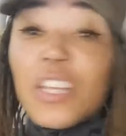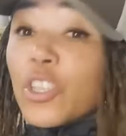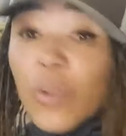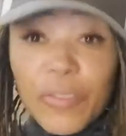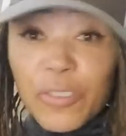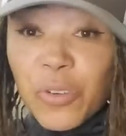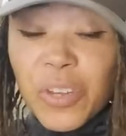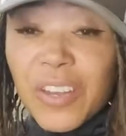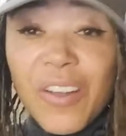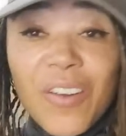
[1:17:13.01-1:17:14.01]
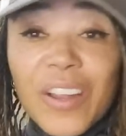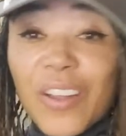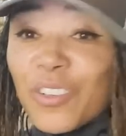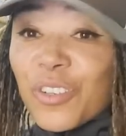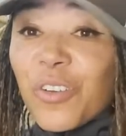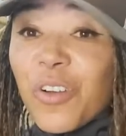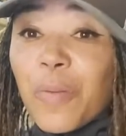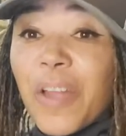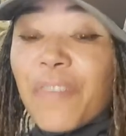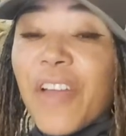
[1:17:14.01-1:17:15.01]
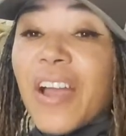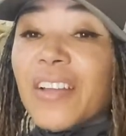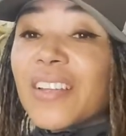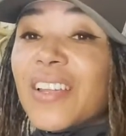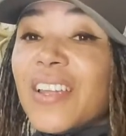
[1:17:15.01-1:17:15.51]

You don't have to do keto. I coach low carb, high fat,